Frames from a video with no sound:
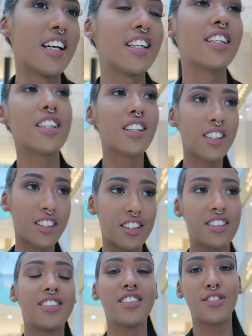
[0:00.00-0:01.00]
like
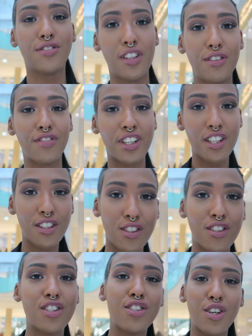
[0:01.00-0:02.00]
film videos
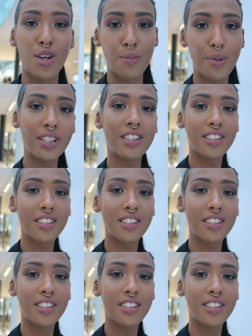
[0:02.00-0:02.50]
on YouTube.